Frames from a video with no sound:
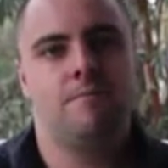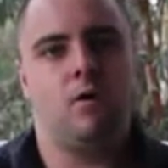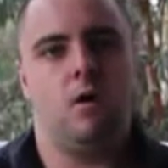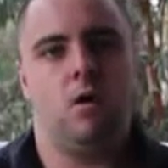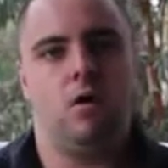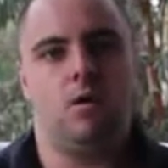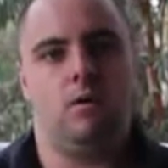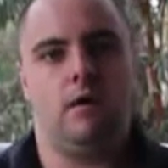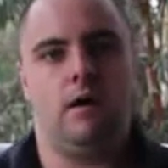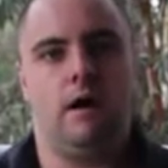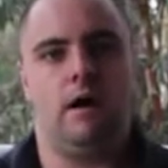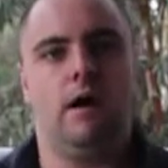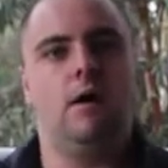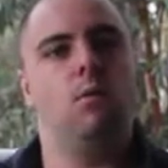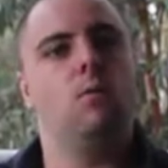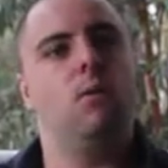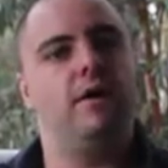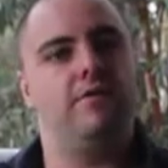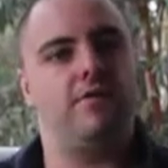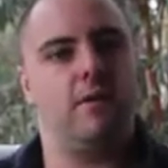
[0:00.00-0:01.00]
or
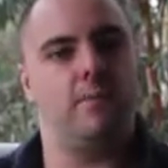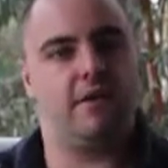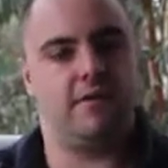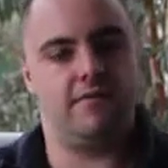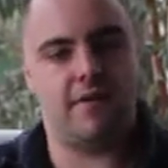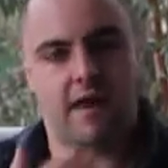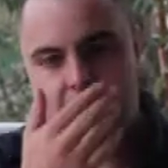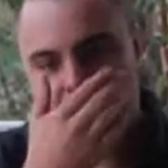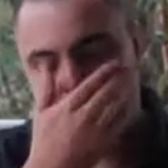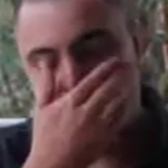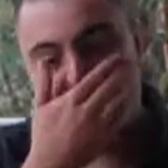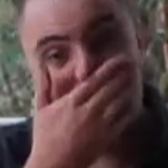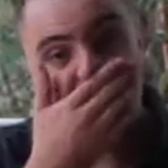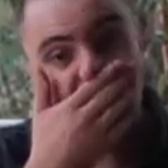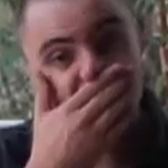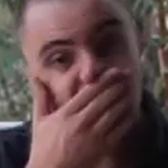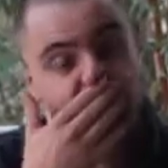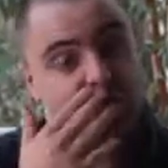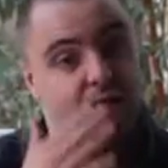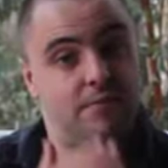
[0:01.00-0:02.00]
where somebody's
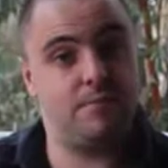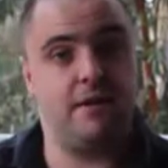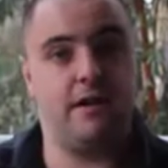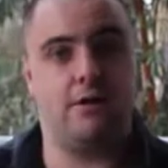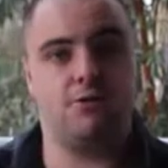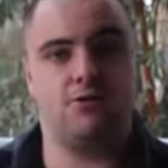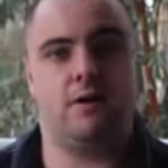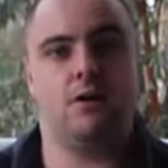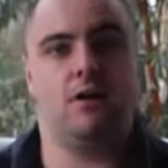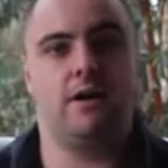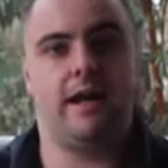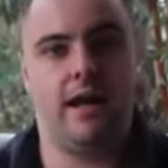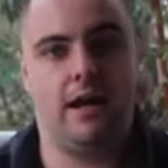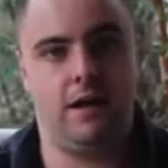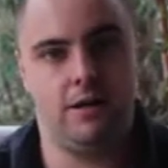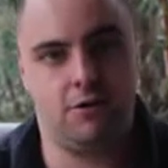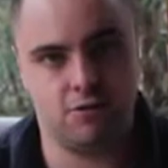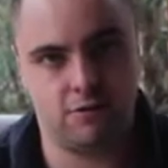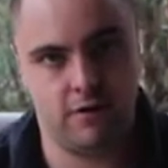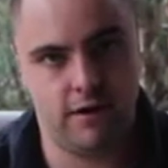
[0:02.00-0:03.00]
potentially got a head
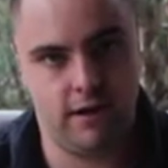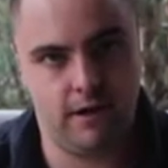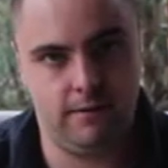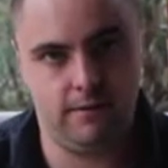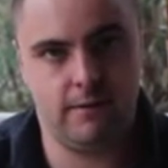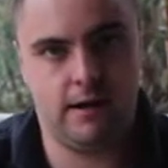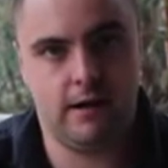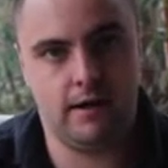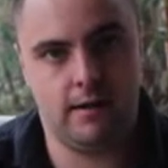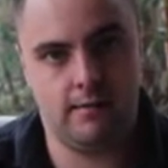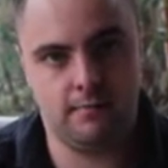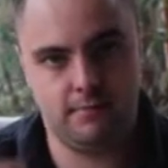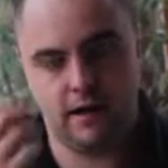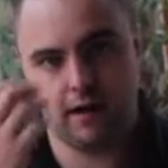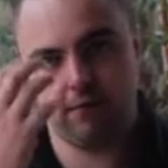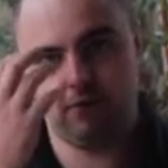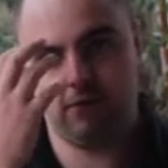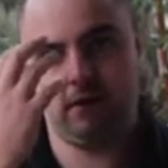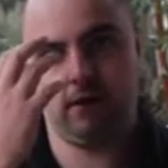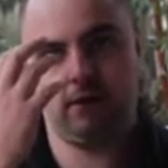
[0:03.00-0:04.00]
injury,
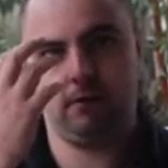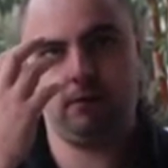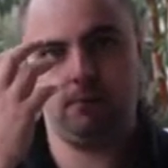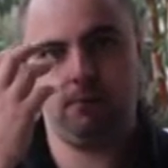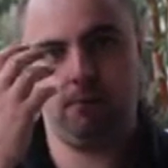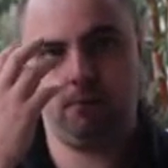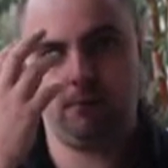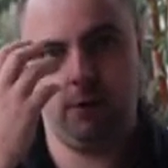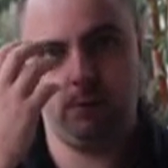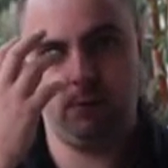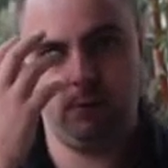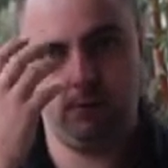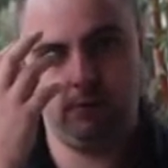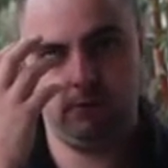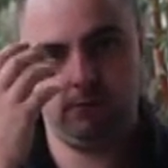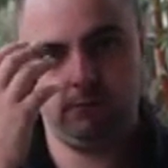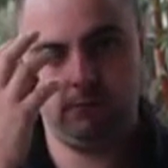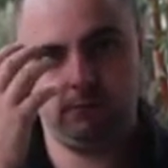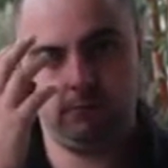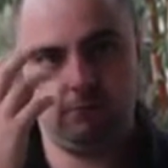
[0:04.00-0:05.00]
testing pupil
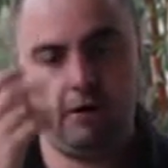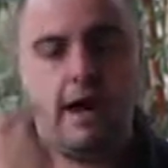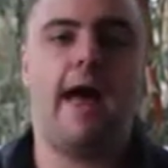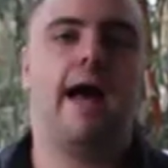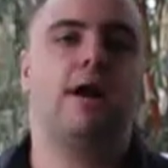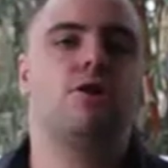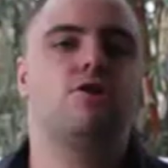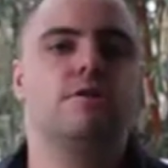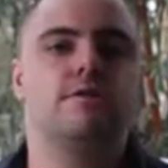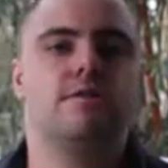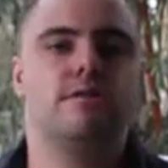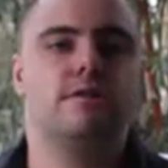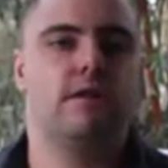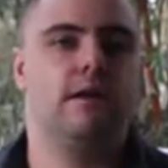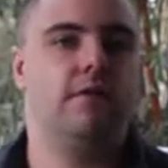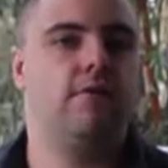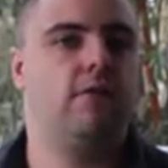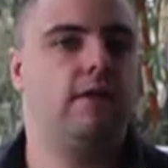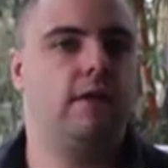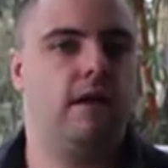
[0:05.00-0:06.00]
reactions and
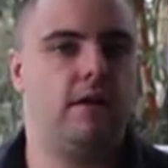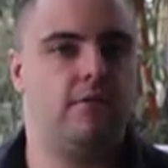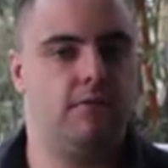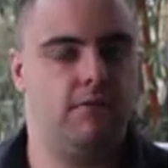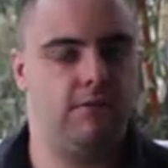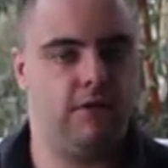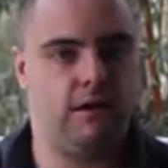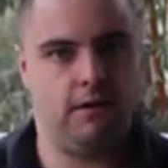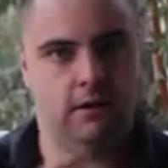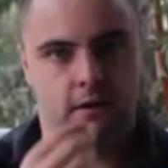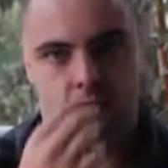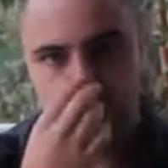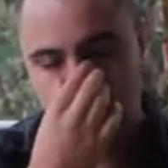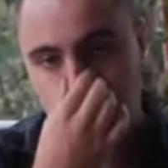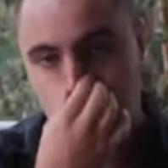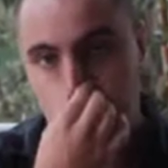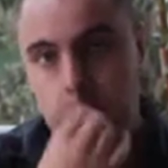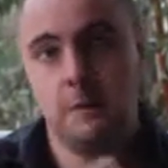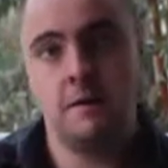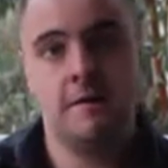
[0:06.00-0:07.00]
things like that is a fairly
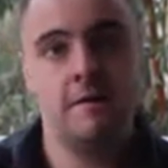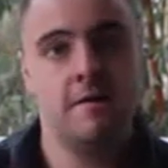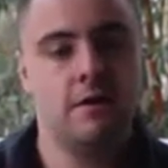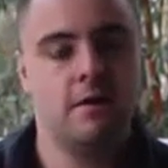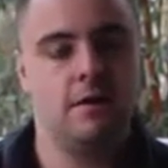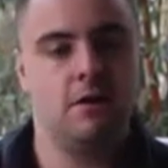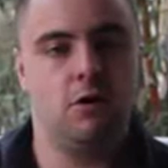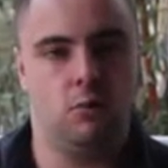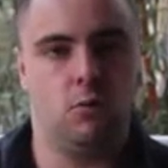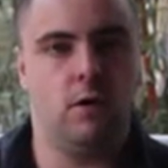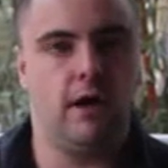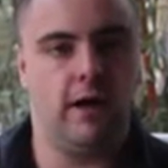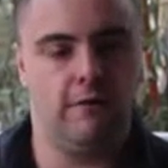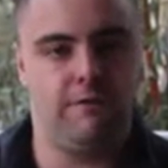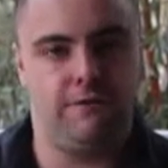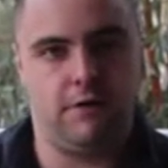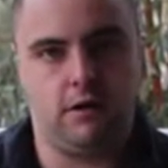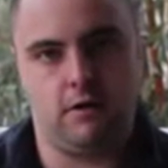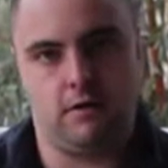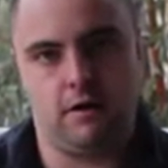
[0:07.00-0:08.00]
good way
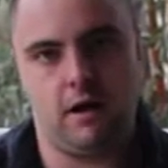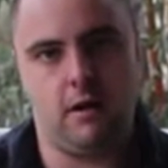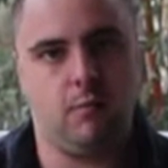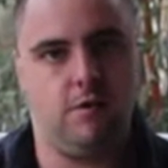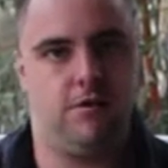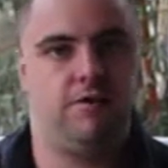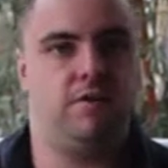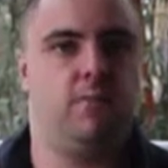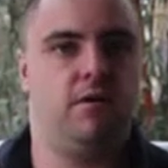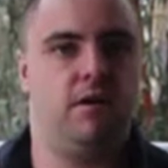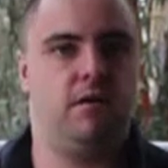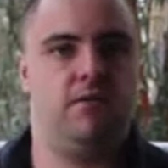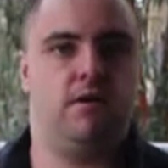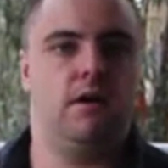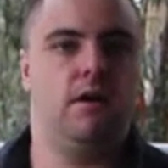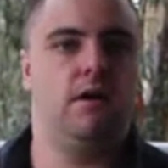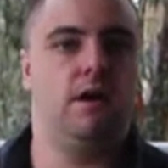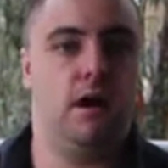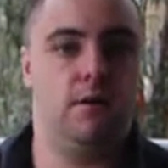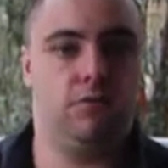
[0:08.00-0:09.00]
of figuring out whether somebody's
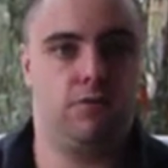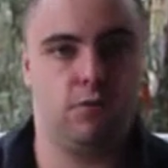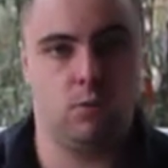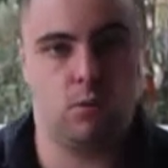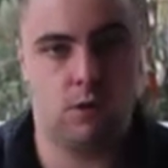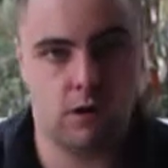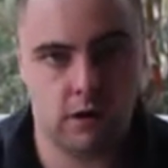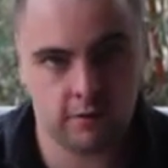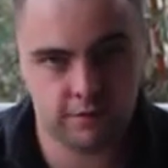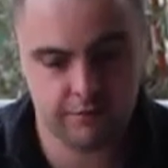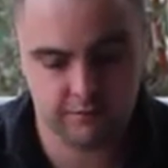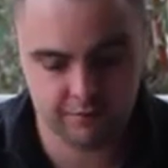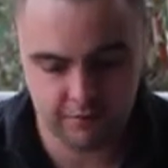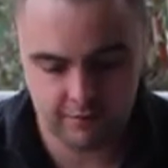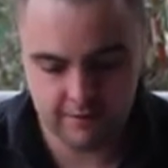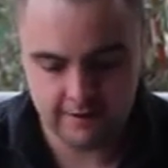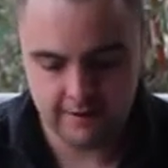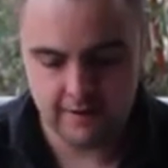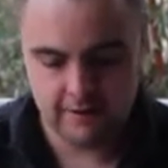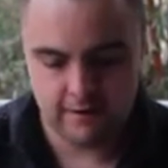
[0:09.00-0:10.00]
concussed or worse.
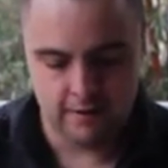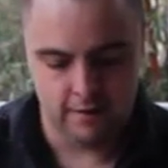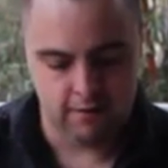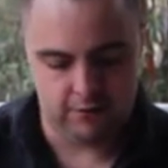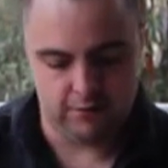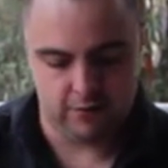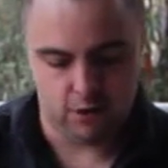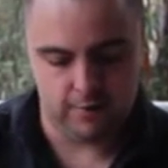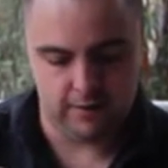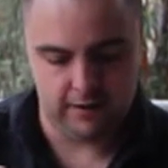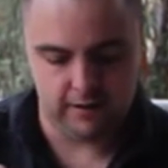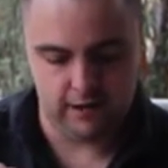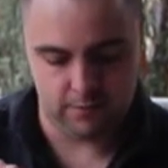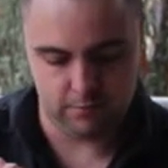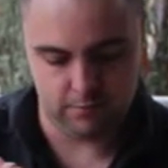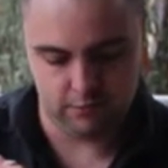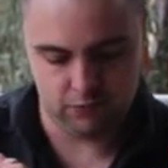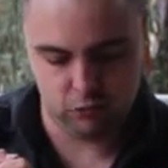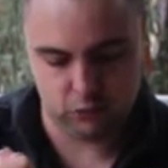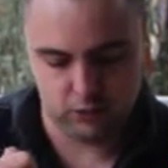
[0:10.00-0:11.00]
So being able
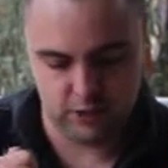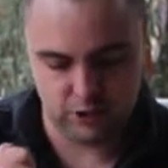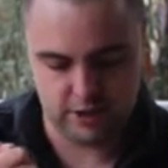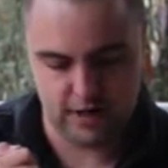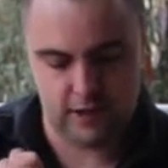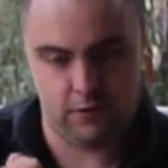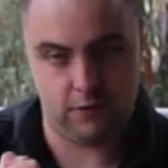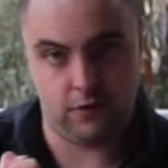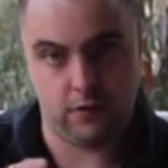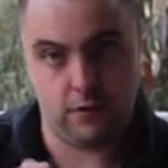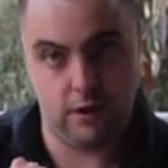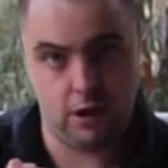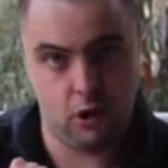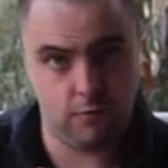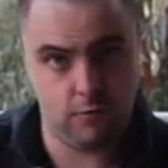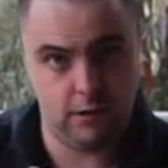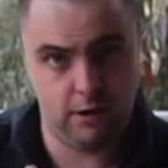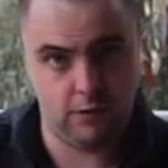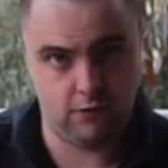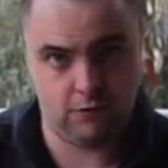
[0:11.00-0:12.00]
to switch down to the low
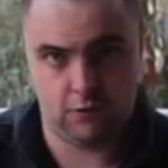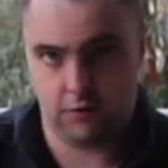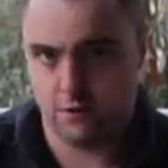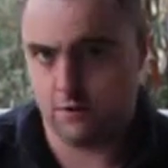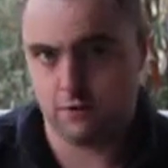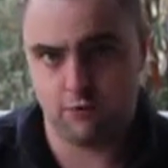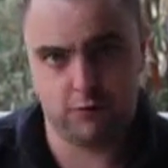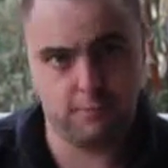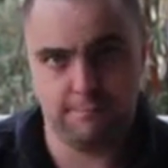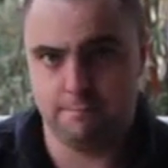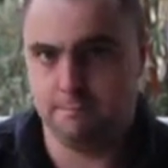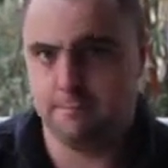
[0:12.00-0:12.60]
mode so you don't just